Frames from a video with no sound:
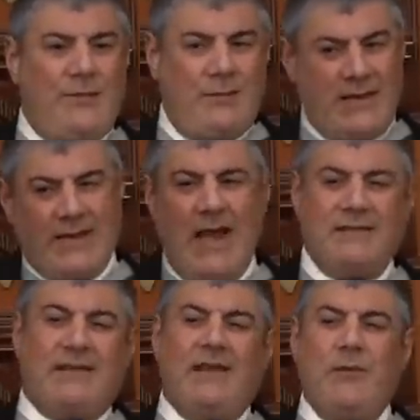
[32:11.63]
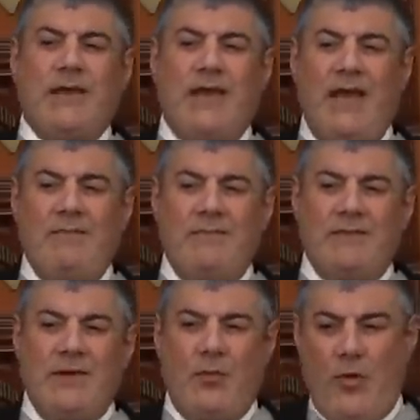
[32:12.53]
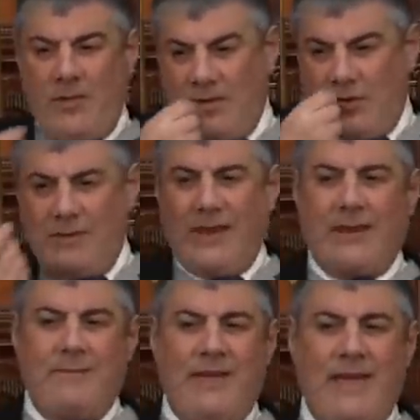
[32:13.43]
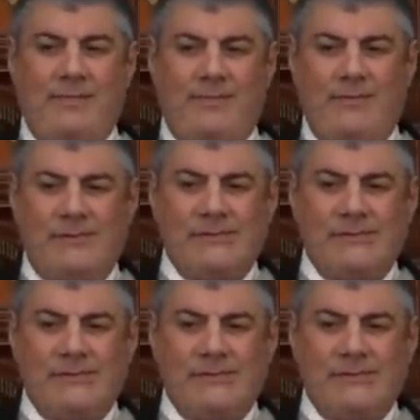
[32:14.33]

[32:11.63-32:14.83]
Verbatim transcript: From the country we came, the woman don't make a beep.